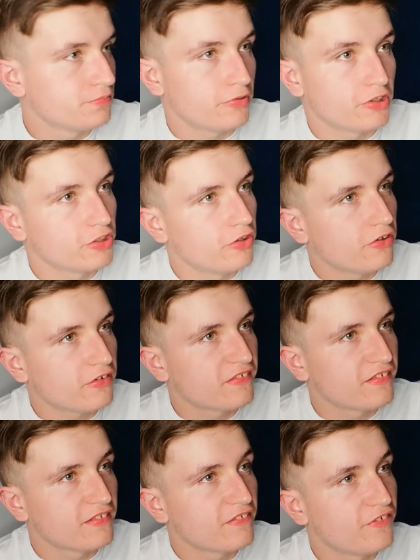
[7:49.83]
product
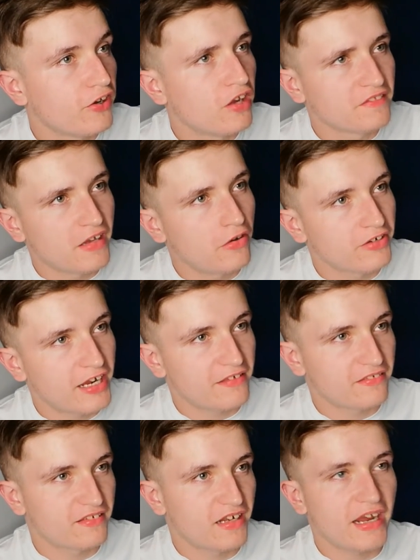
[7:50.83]
as I thought I would
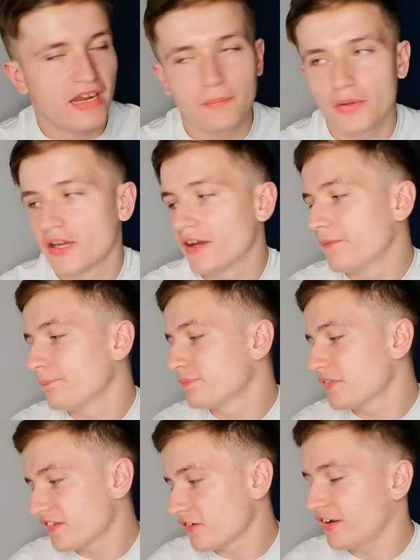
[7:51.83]
get today, but
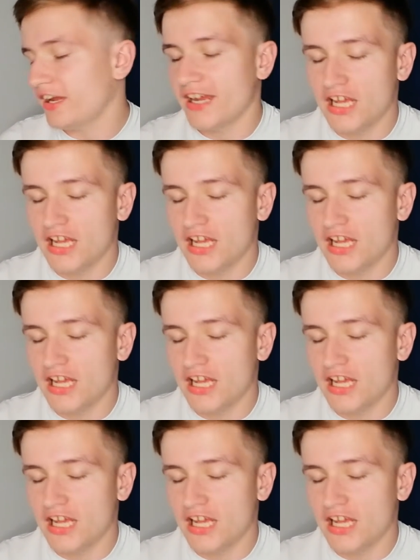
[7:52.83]
it's okay.